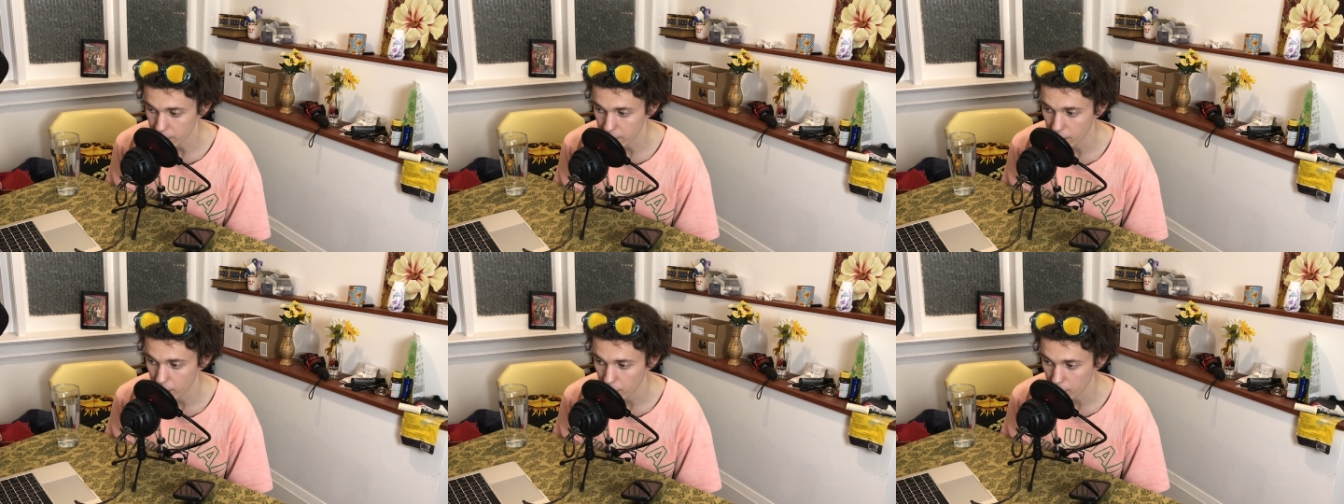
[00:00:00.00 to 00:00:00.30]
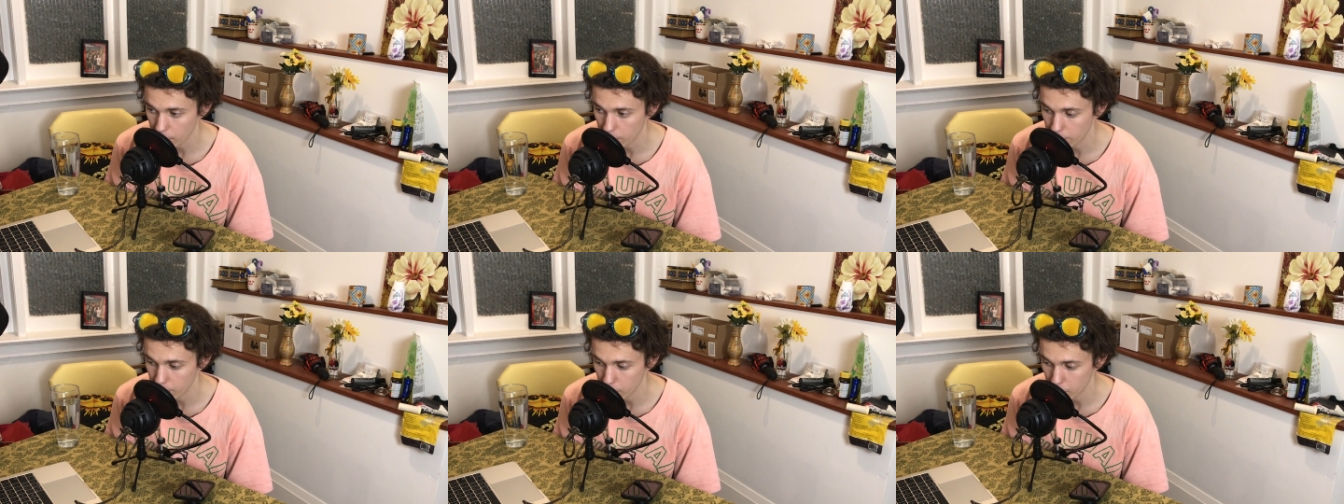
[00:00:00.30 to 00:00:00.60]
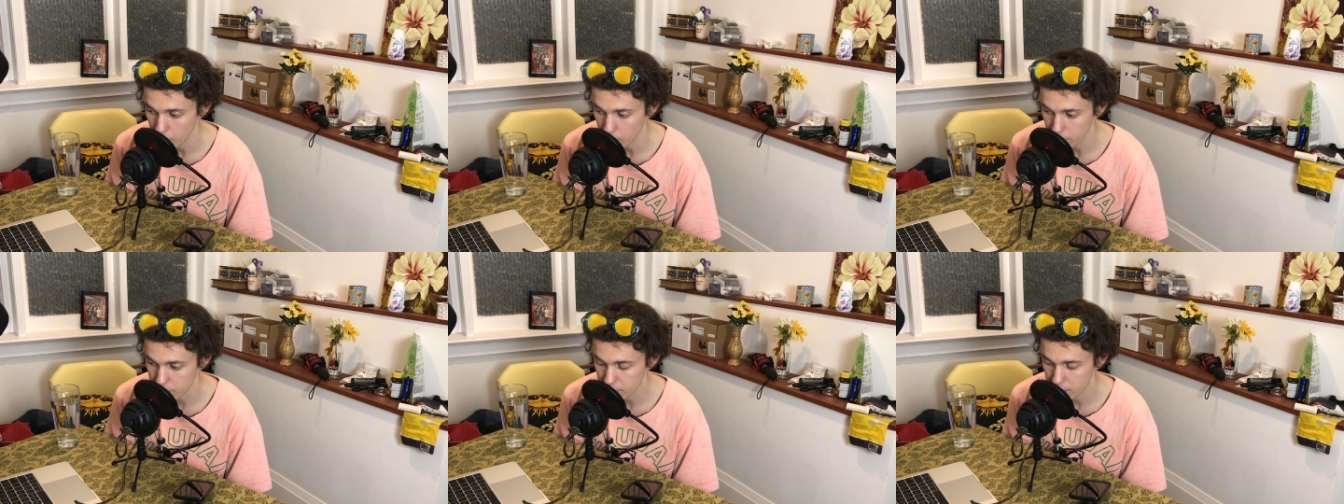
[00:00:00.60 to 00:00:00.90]
and the Hulk
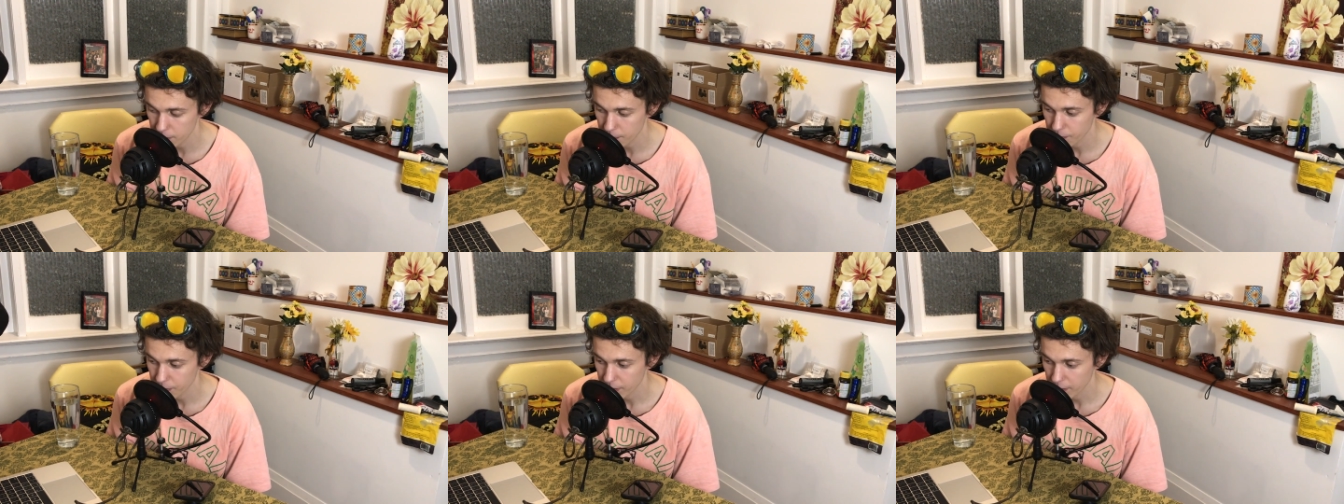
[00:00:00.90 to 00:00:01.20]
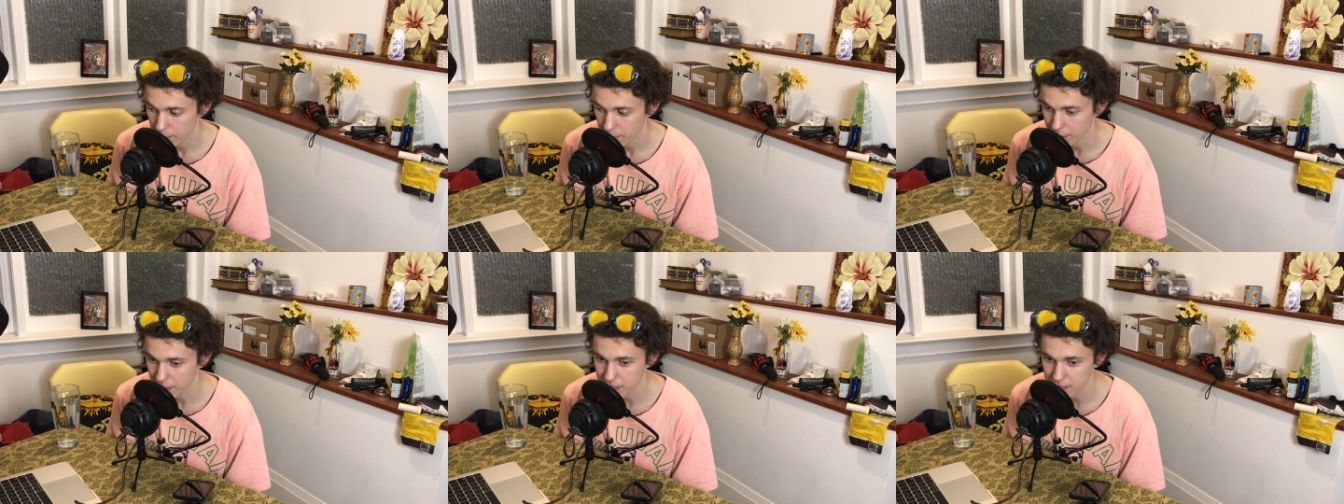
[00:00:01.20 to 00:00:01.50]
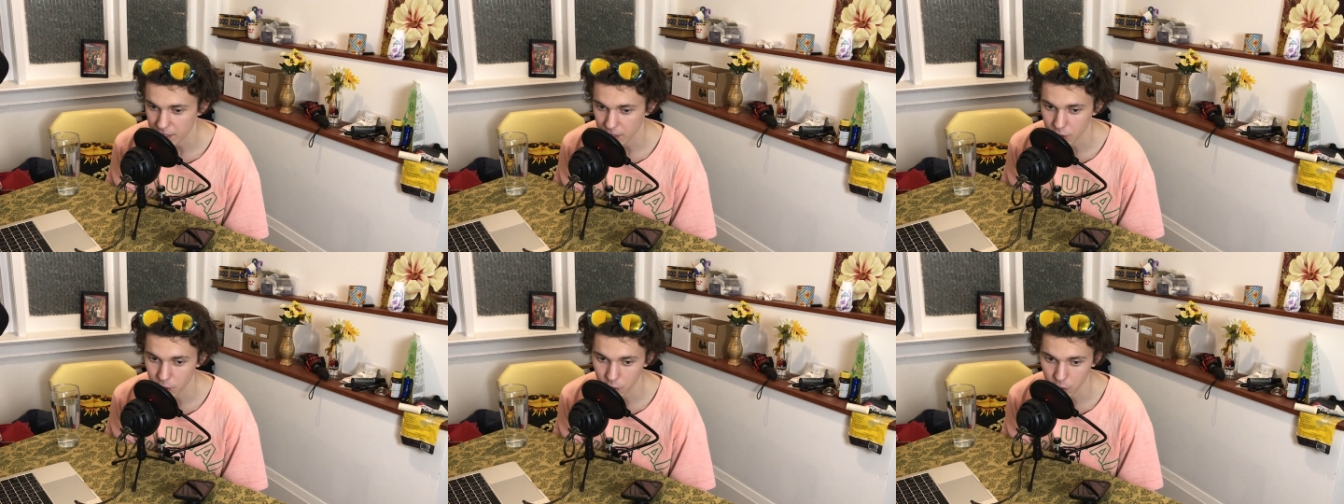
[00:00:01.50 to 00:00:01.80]
poops, but
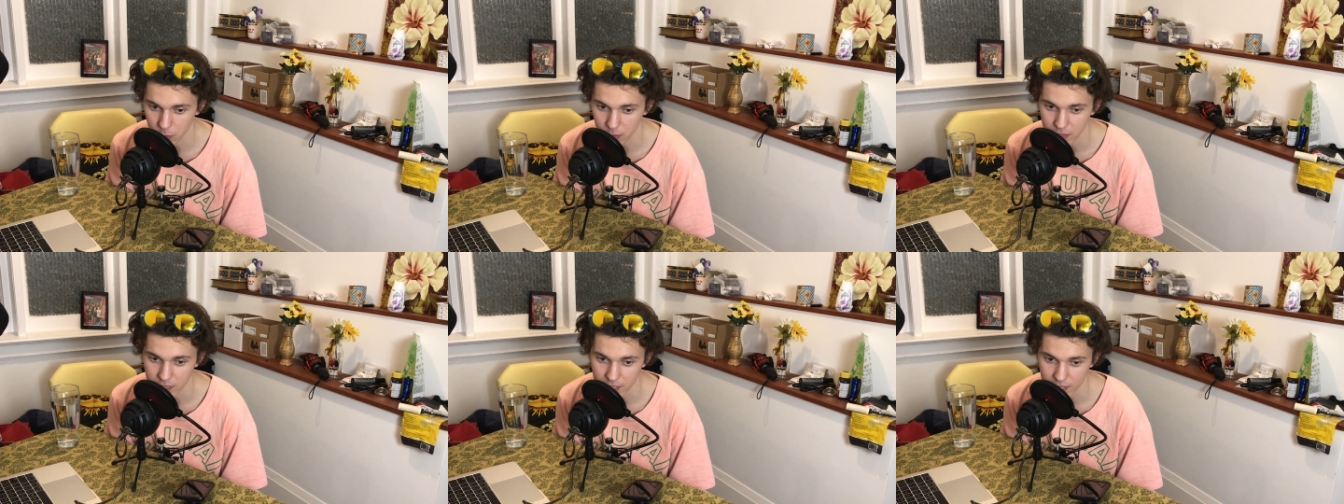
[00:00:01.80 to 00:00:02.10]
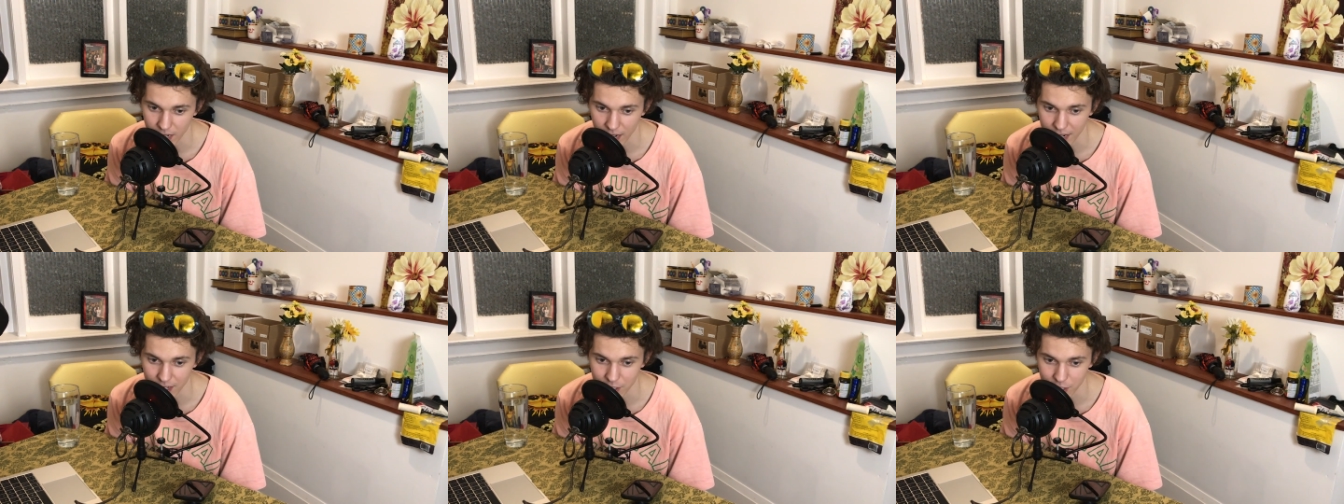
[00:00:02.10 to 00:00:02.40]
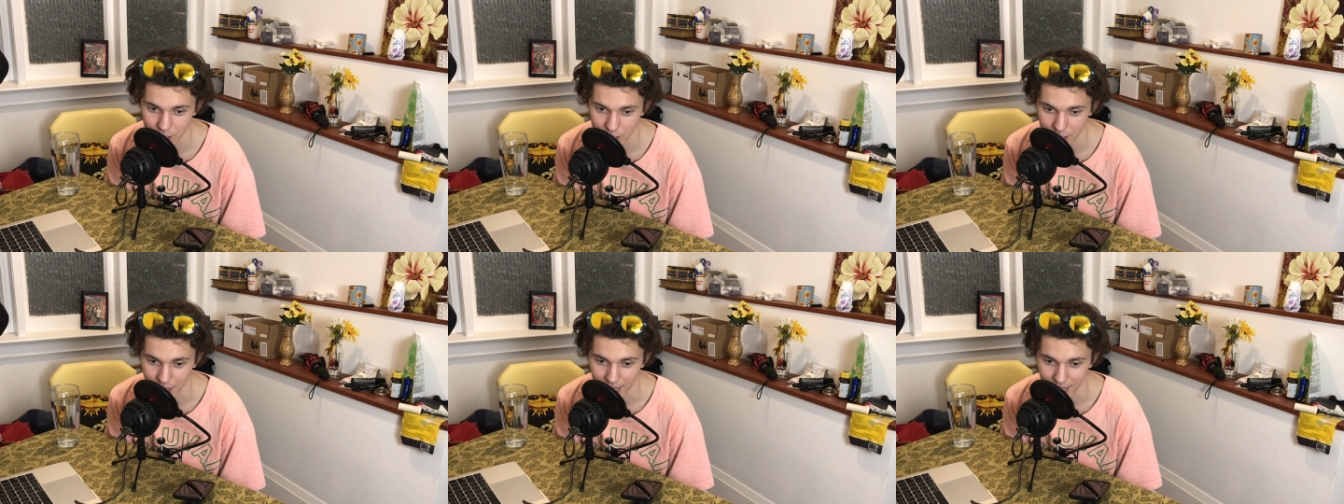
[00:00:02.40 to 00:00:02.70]
it's a
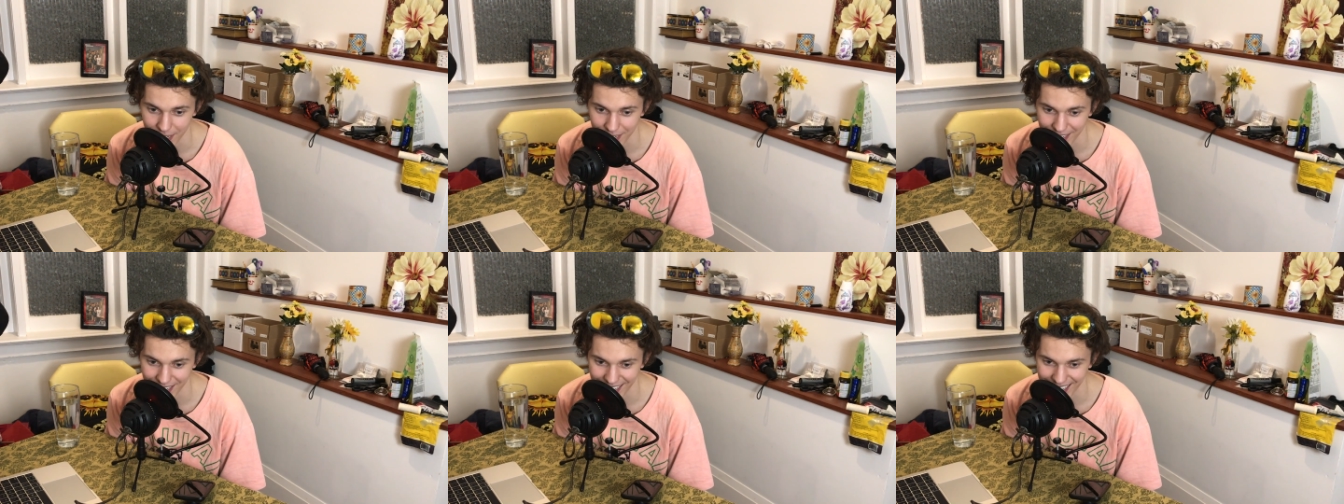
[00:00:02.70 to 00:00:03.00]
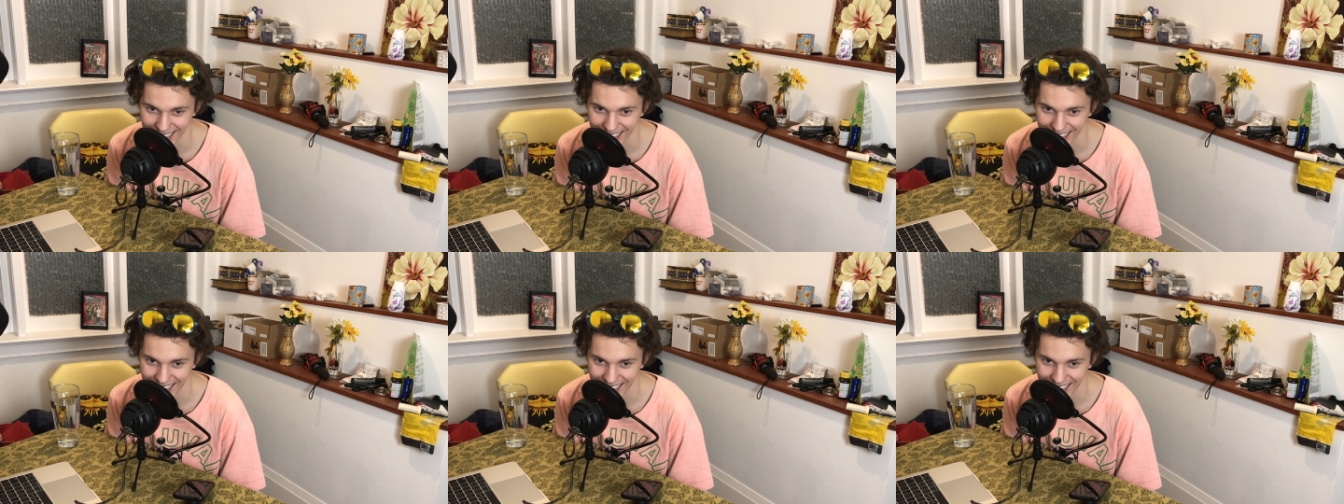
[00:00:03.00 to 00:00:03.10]
human-sized shit,